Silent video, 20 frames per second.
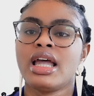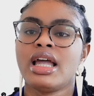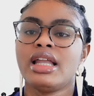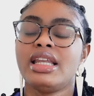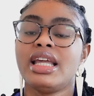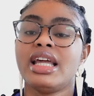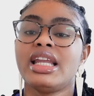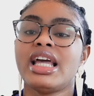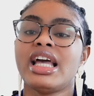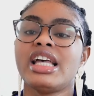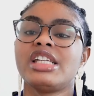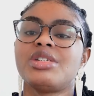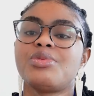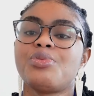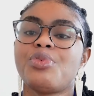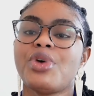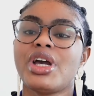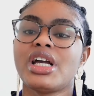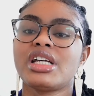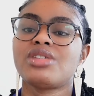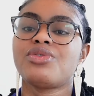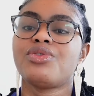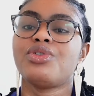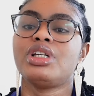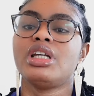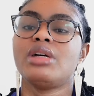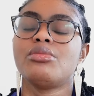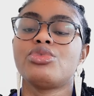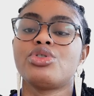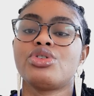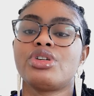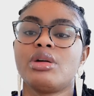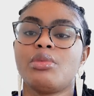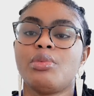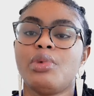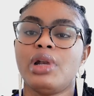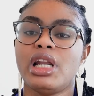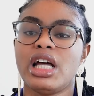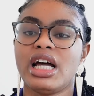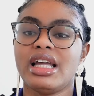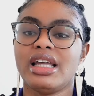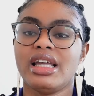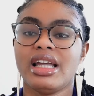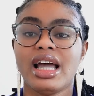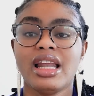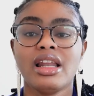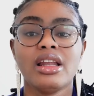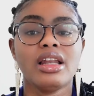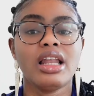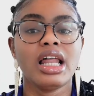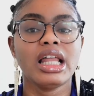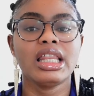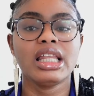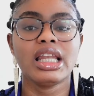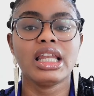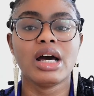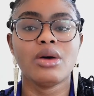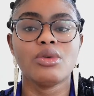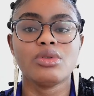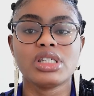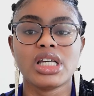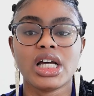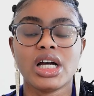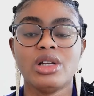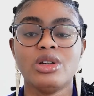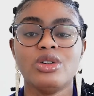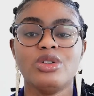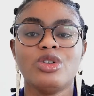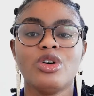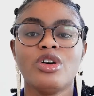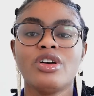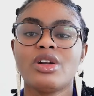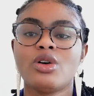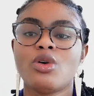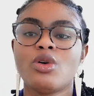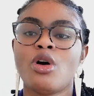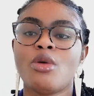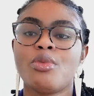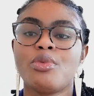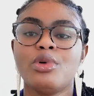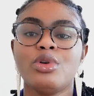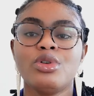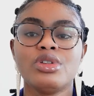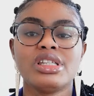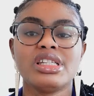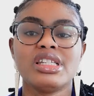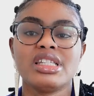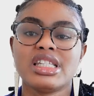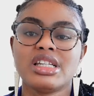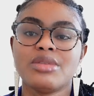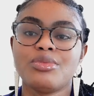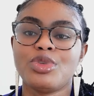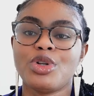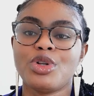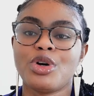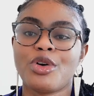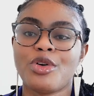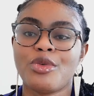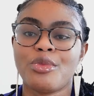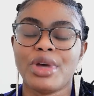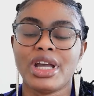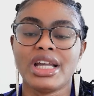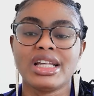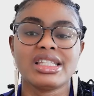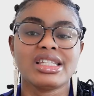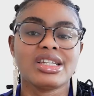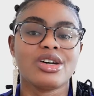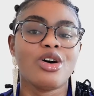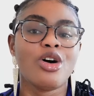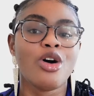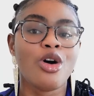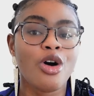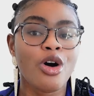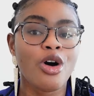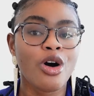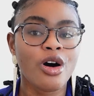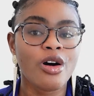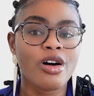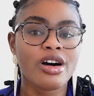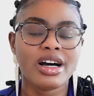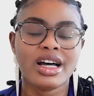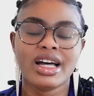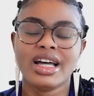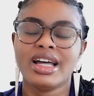Then expect for them to reply. And another thing I will tell you, don't upload zip documents or